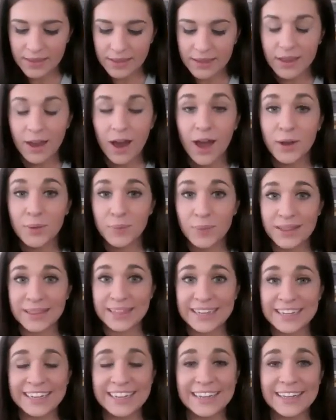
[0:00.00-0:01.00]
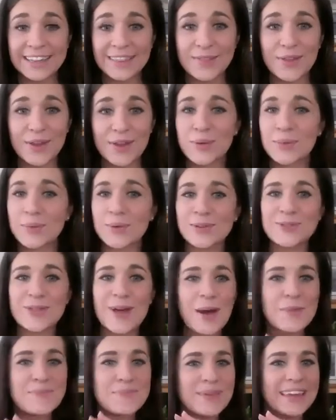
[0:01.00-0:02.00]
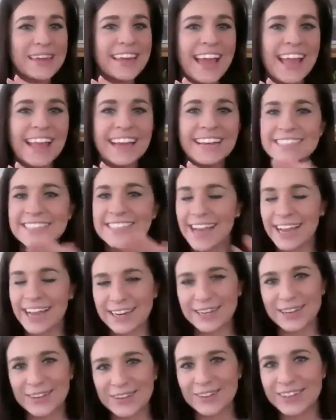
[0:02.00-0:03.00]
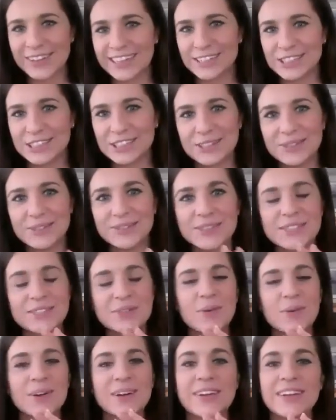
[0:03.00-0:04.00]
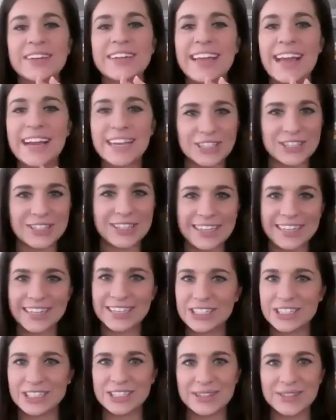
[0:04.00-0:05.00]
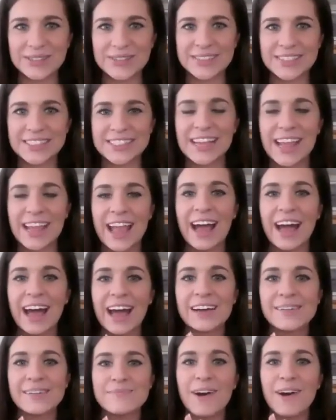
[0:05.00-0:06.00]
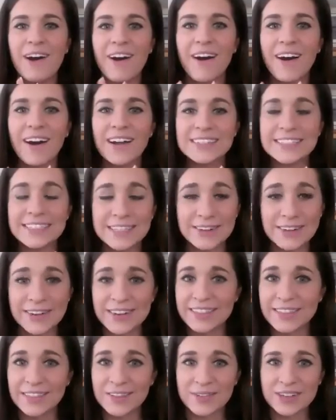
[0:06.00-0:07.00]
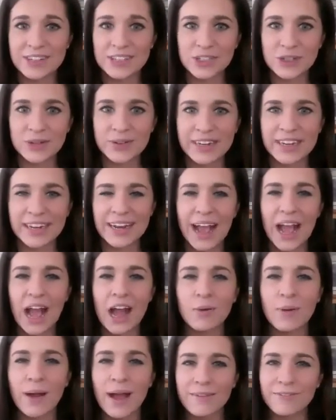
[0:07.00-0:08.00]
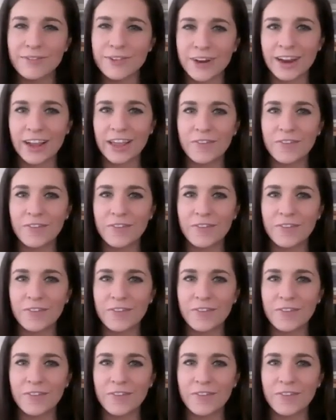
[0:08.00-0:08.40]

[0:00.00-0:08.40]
God willing, there will not be any technical issues or connection issues during the retreat. However,